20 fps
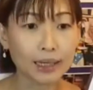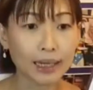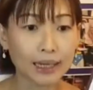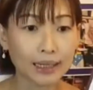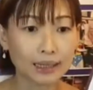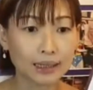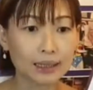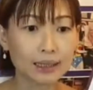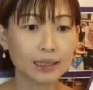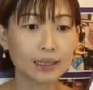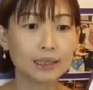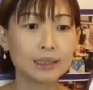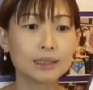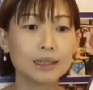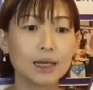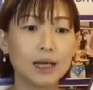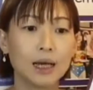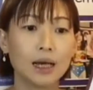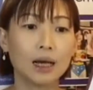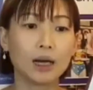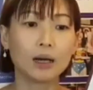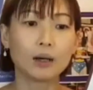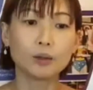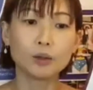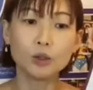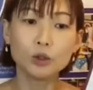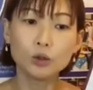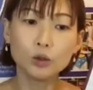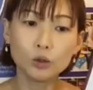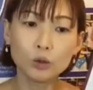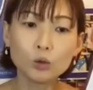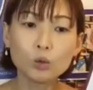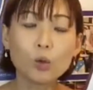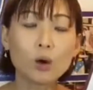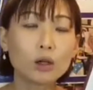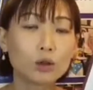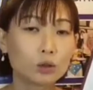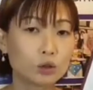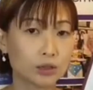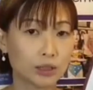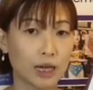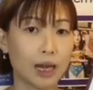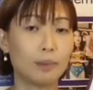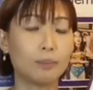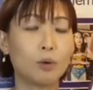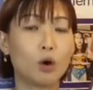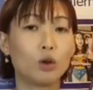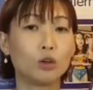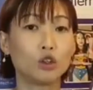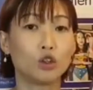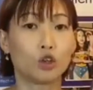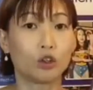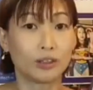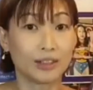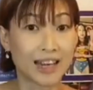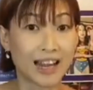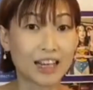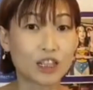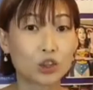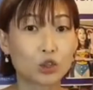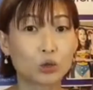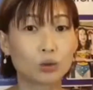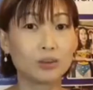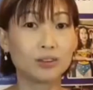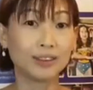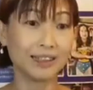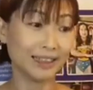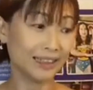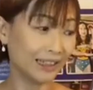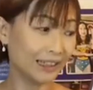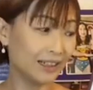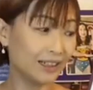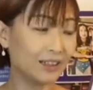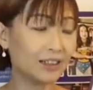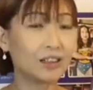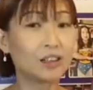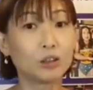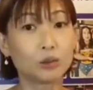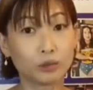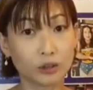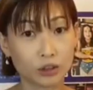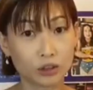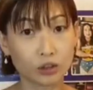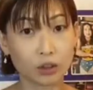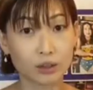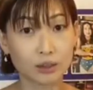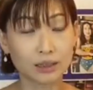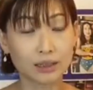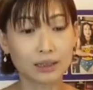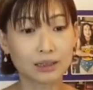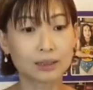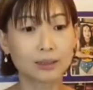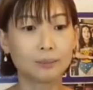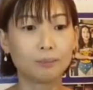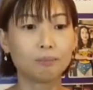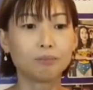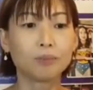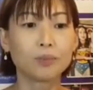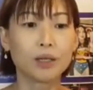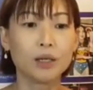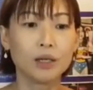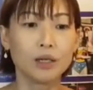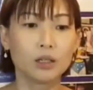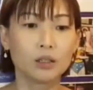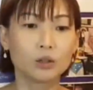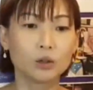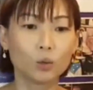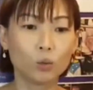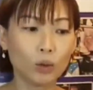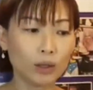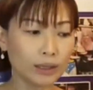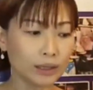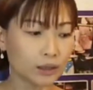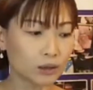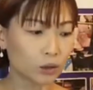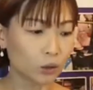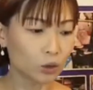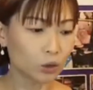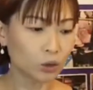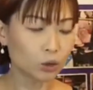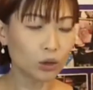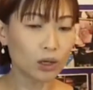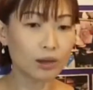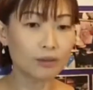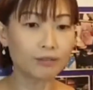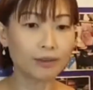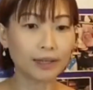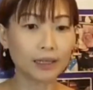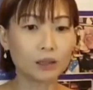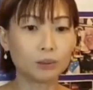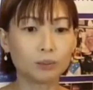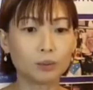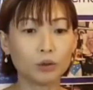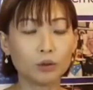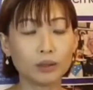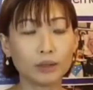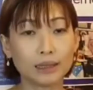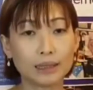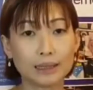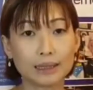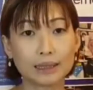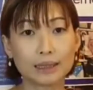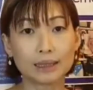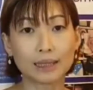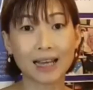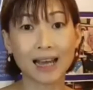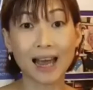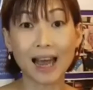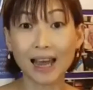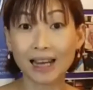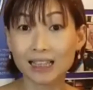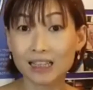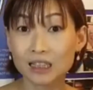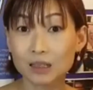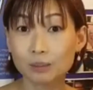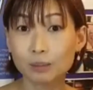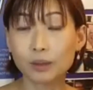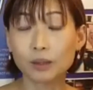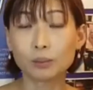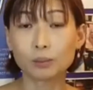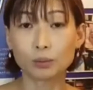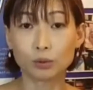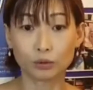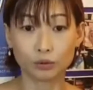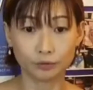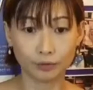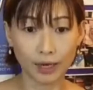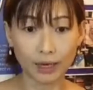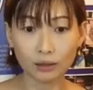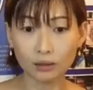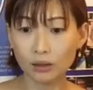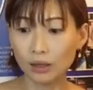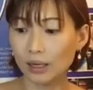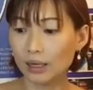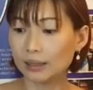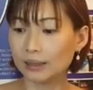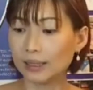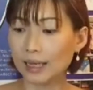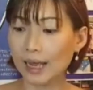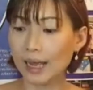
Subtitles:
like this. You want to tap on your natural inner resources. So what is also available is the expert profile. The